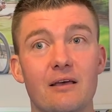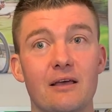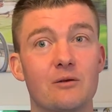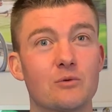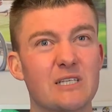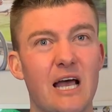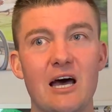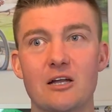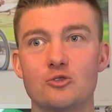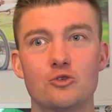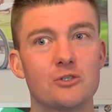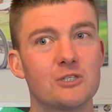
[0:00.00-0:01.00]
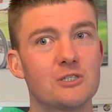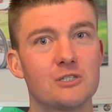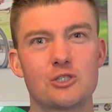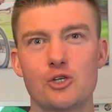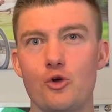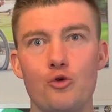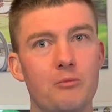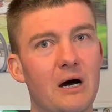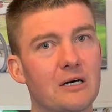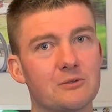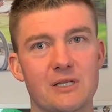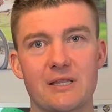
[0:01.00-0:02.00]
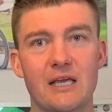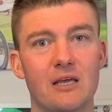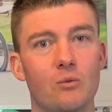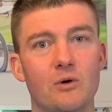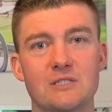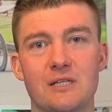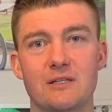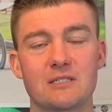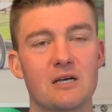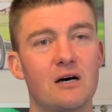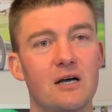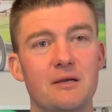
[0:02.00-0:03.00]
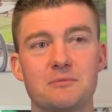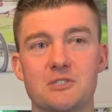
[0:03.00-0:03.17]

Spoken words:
it was 102 miles, I think it was at the time.